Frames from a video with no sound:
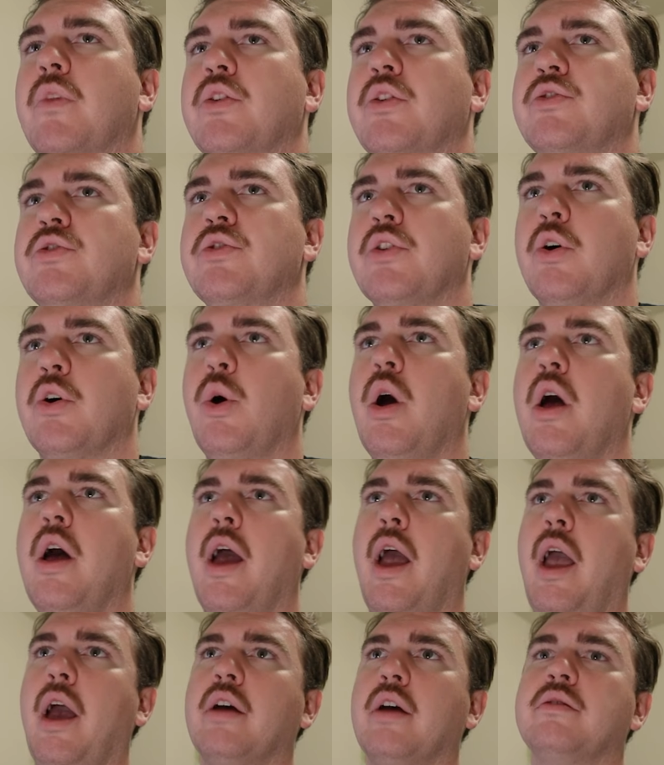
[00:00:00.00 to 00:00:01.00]
So
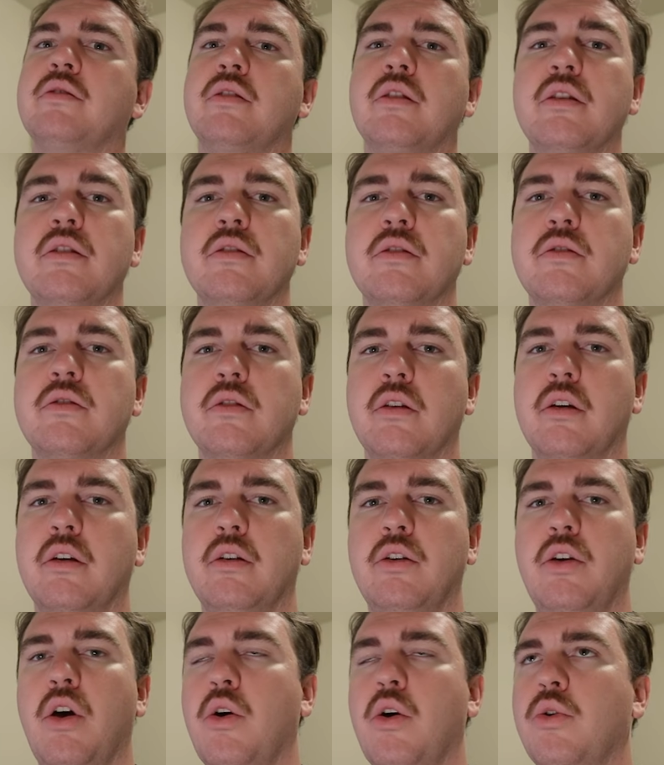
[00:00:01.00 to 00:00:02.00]
as this
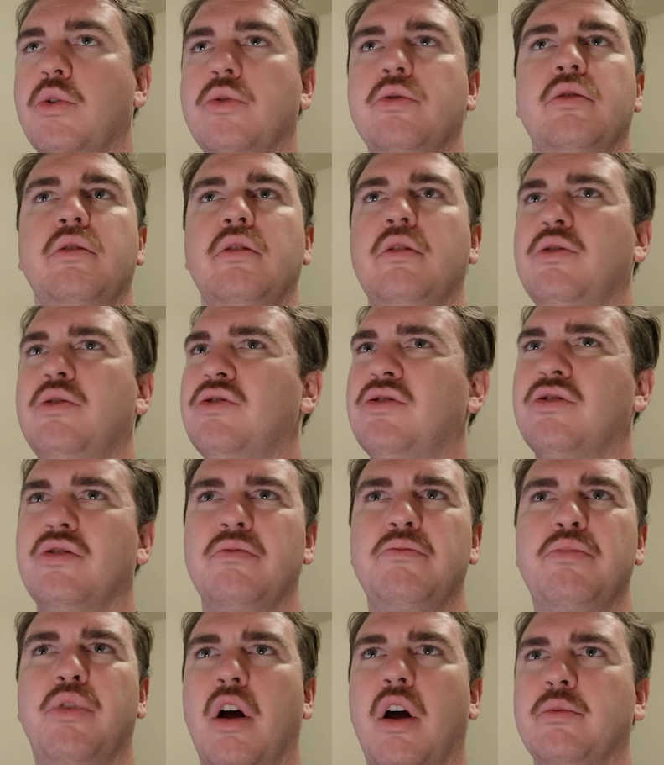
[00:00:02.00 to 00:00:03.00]
goes, you
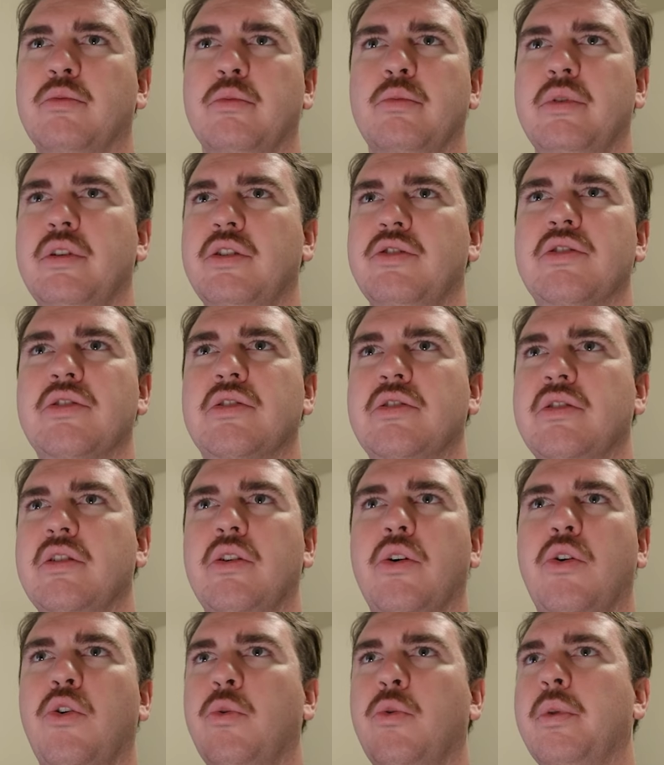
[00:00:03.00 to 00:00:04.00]
should probably just see
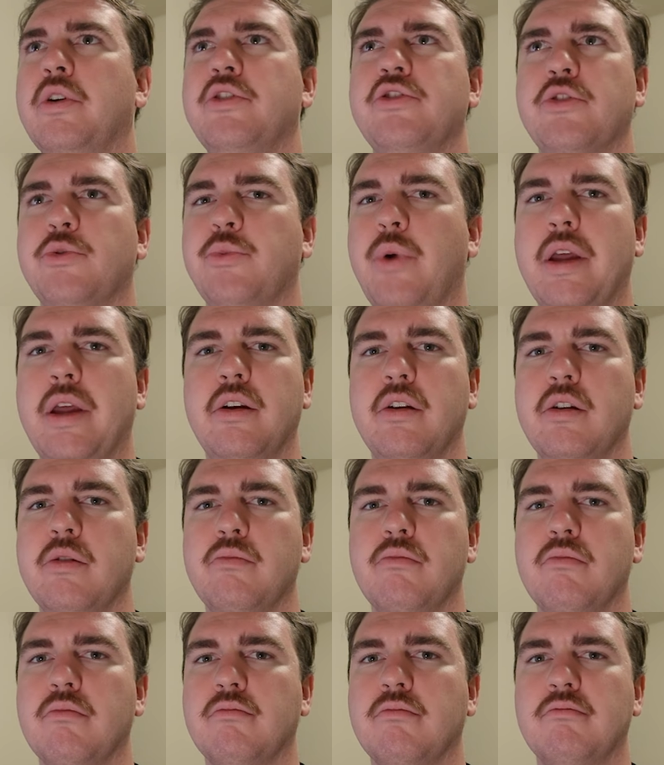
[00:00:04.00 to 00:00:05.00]
a whole bunch of
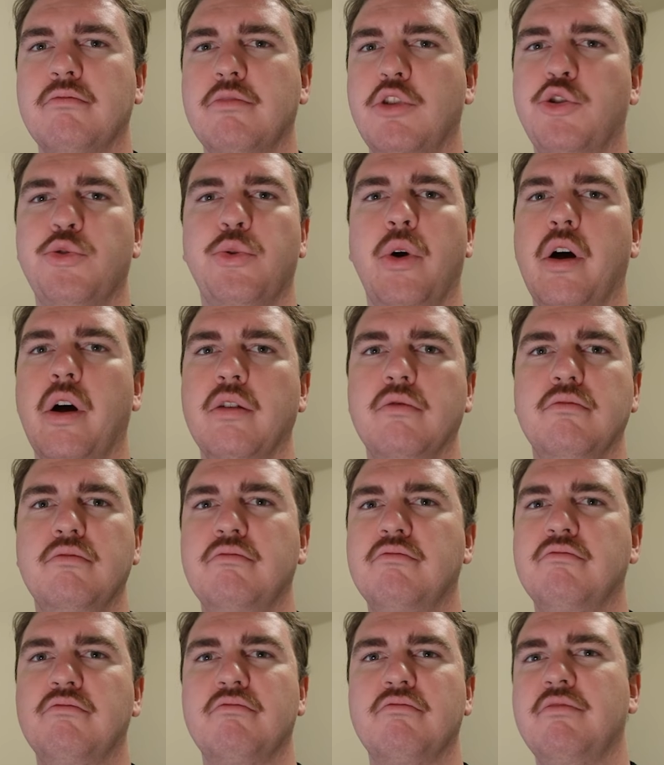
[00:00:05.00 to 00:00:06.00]
random crud,
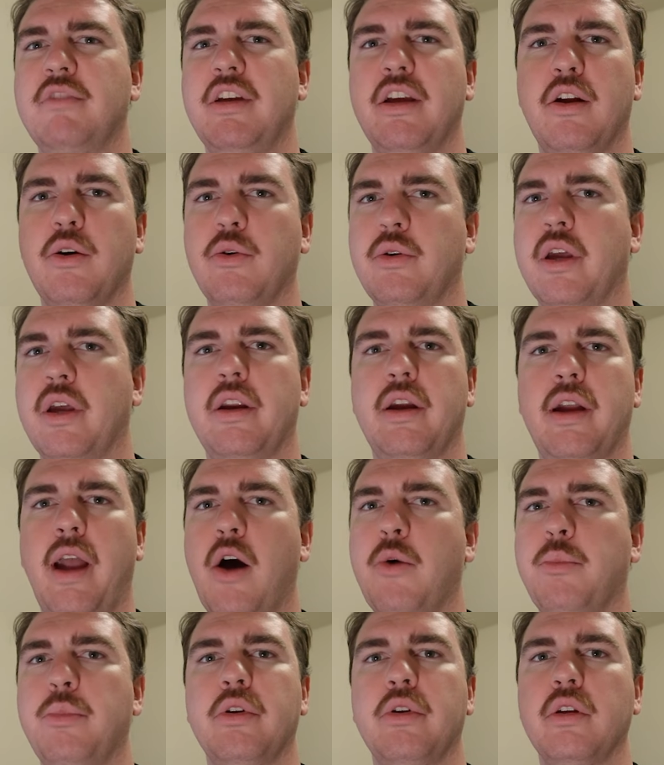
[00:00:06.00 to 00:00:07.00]
getting
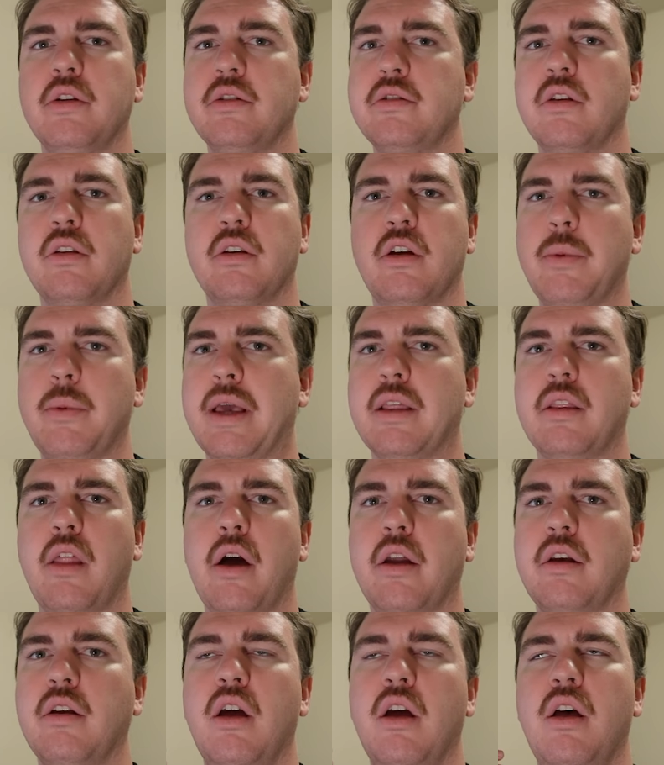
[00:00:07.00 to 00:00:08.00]
outputted to the command
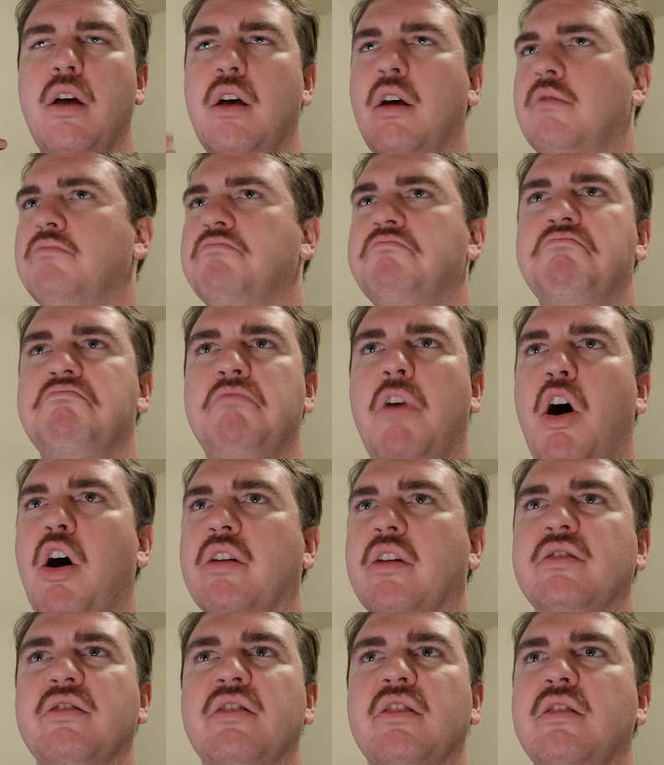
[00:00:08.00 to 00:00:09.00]
line.
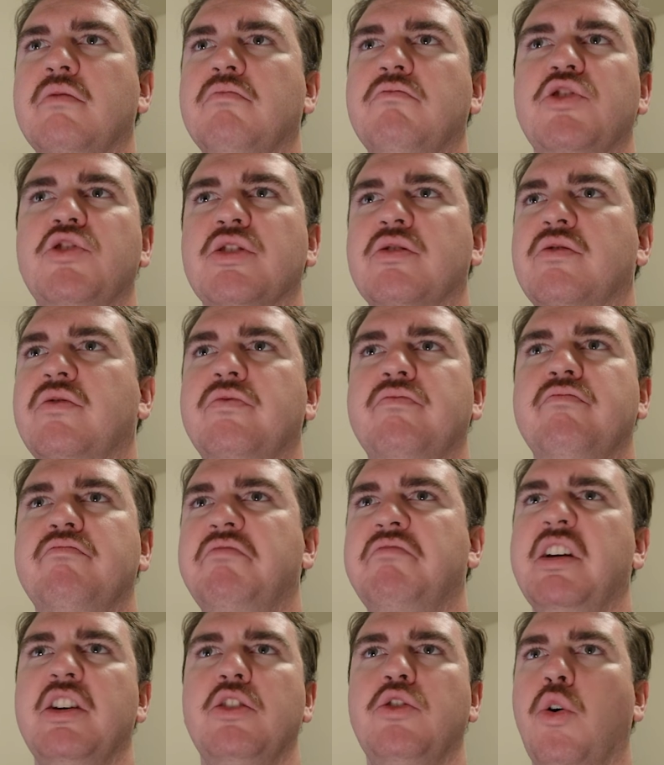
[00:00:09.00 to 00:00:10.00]
Honestly, just
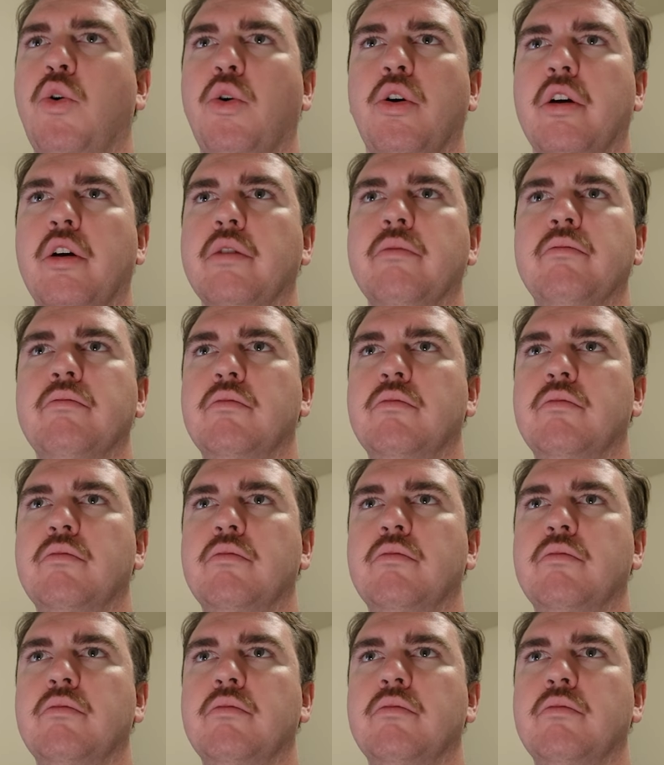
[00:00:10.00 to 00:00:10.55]
ignore it.